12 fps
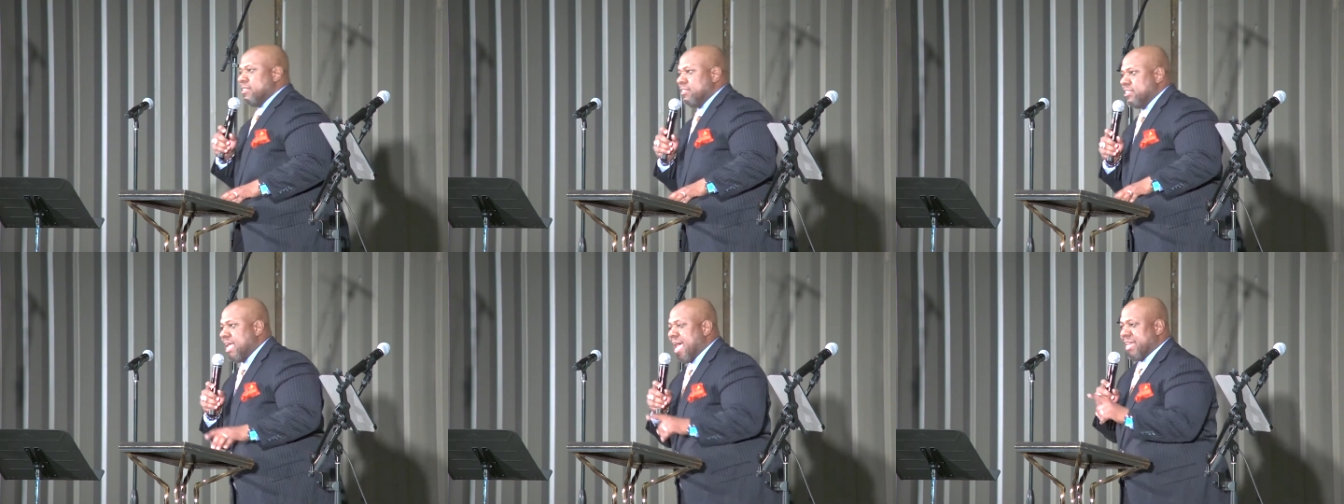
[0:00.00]
The
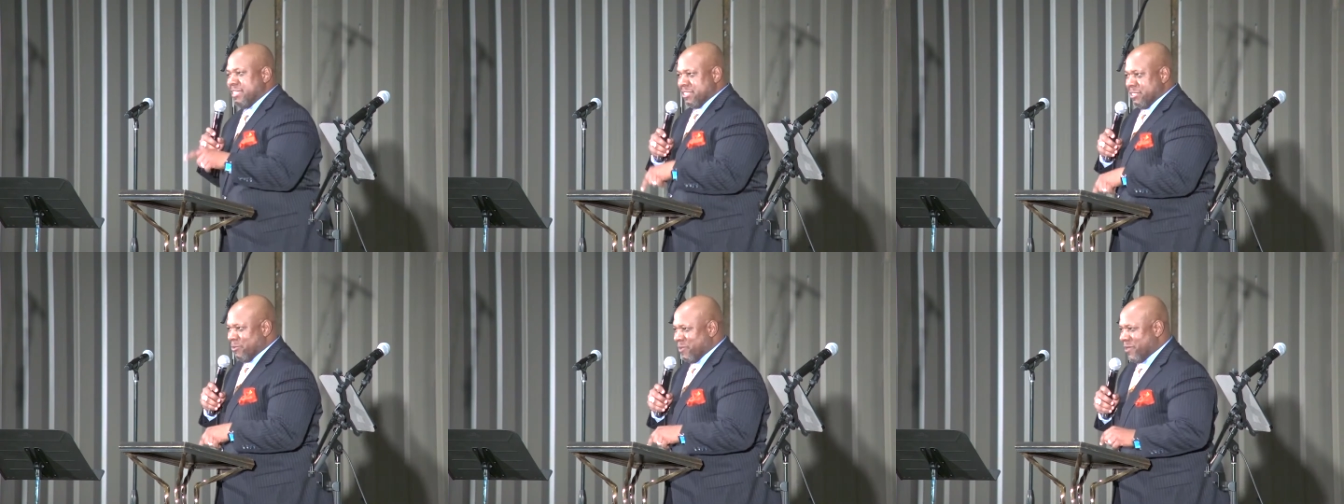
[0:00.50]
challenge
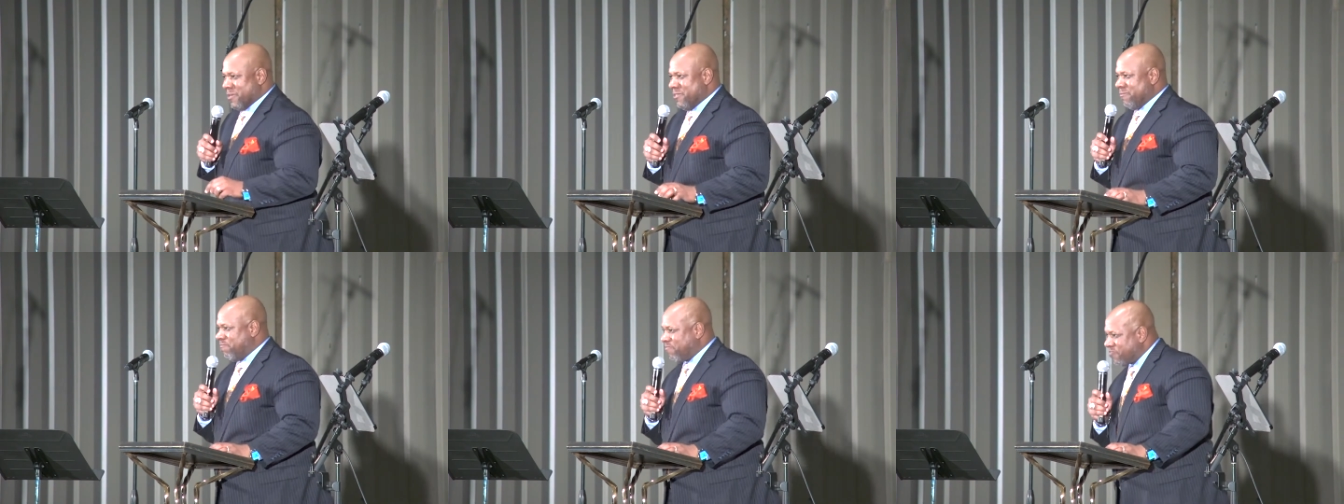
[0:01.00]
in the
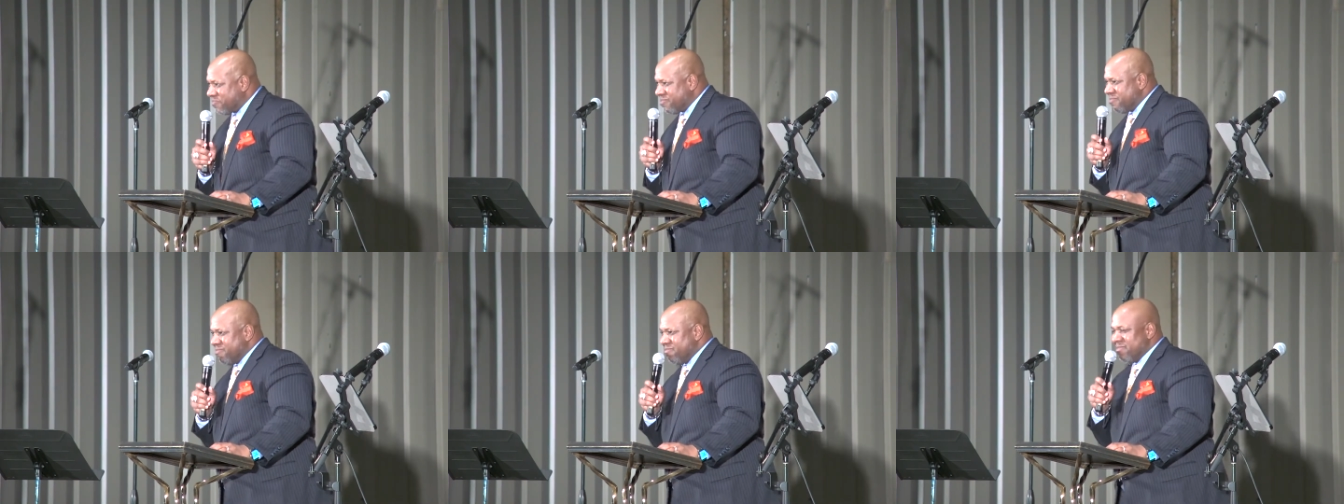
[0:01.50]
word
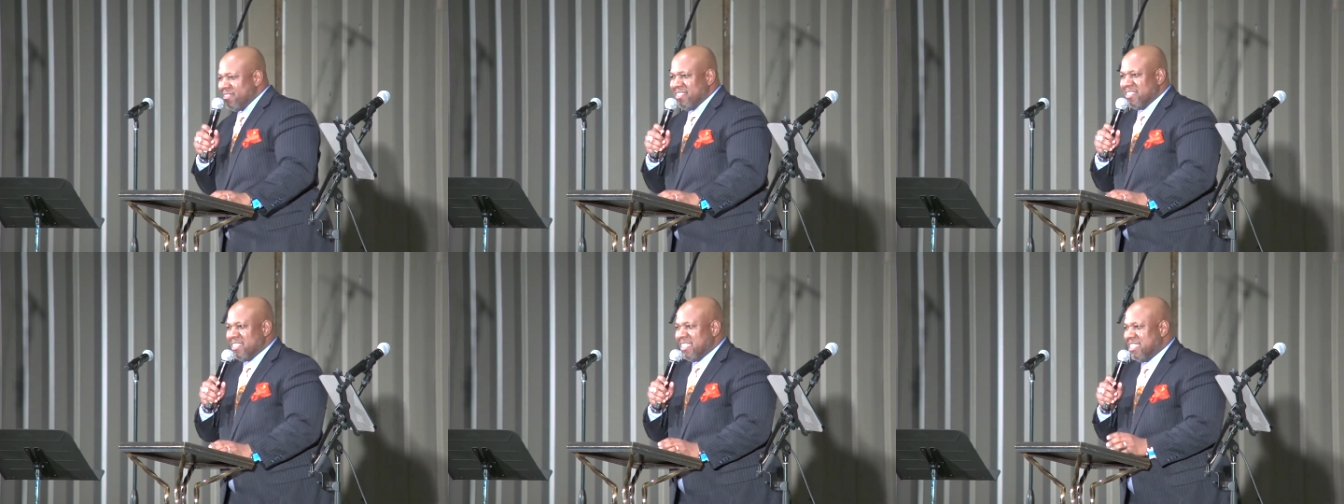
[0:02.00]

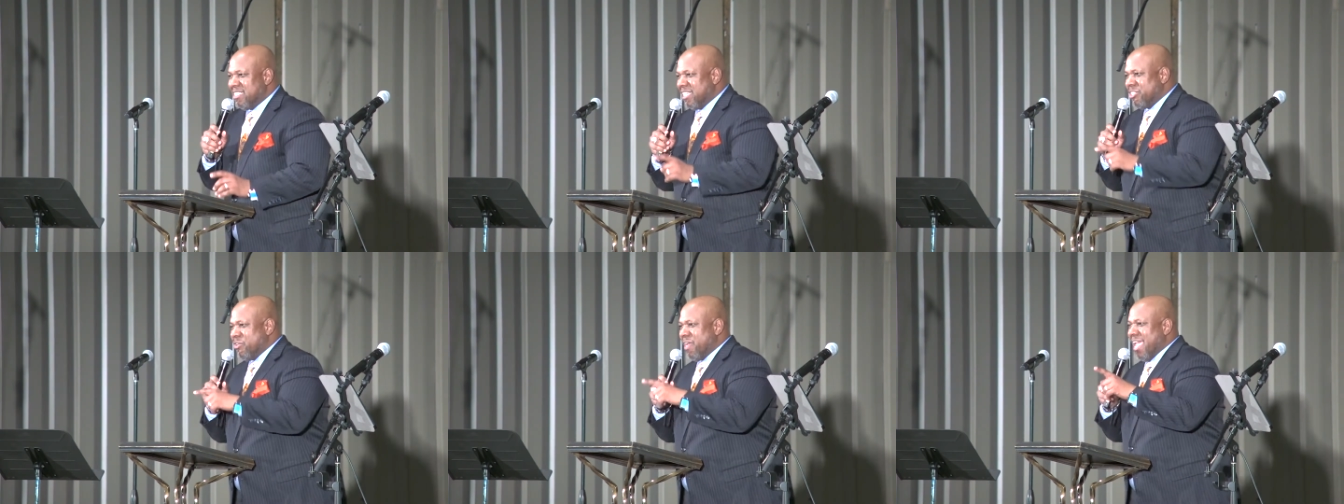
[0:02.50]
is
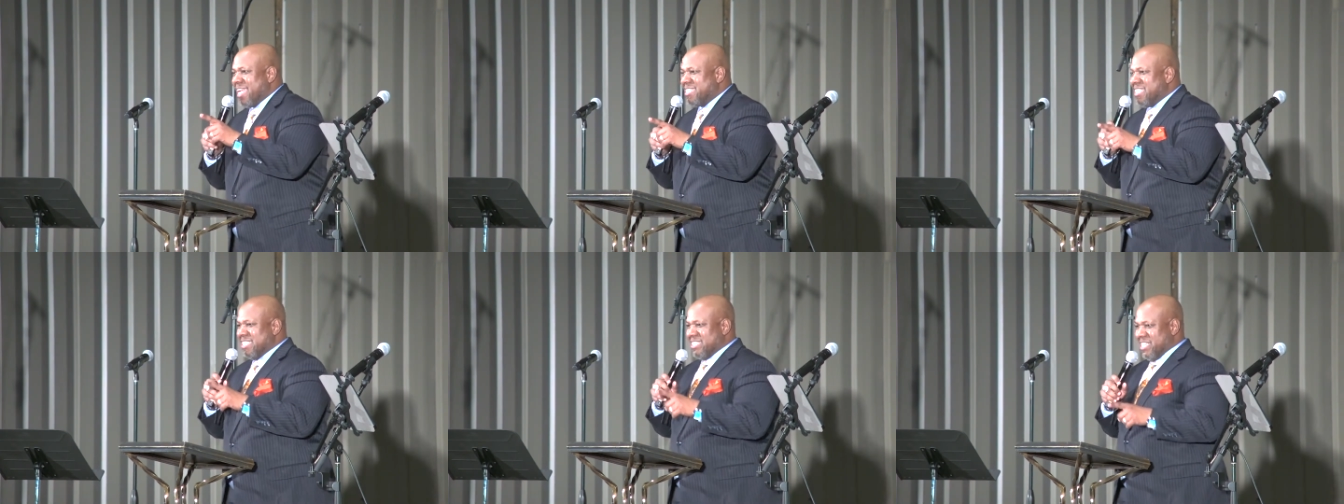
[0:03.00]
that you
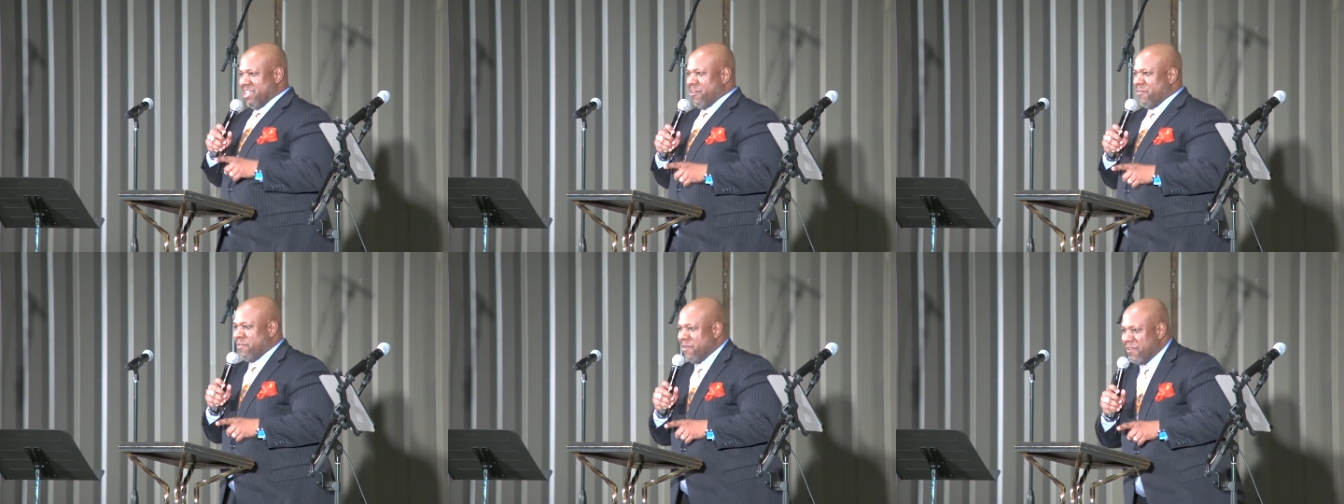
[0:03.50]
exit
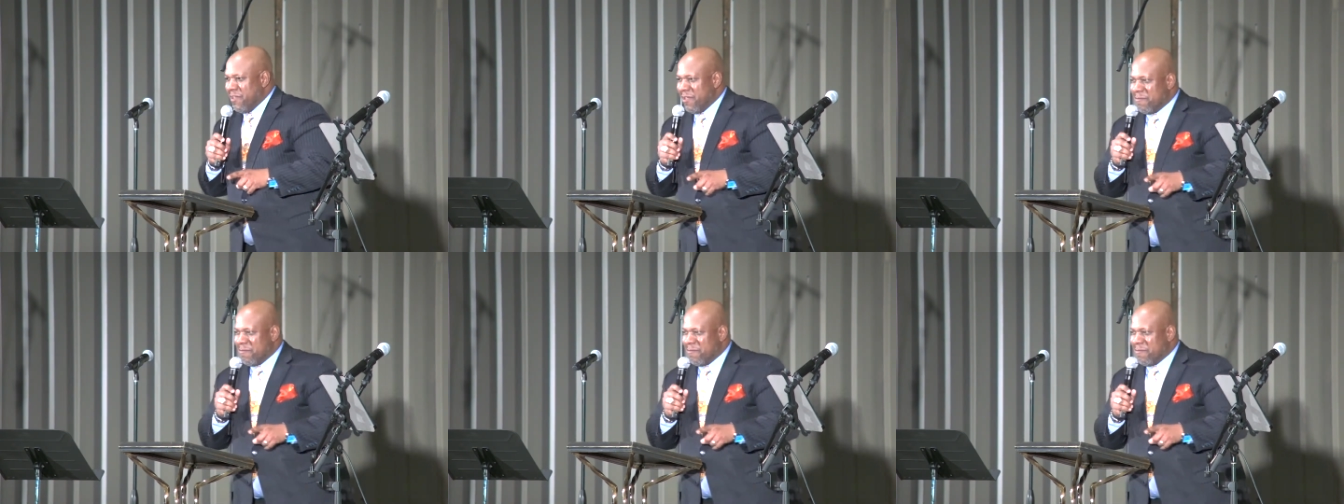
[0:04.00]
self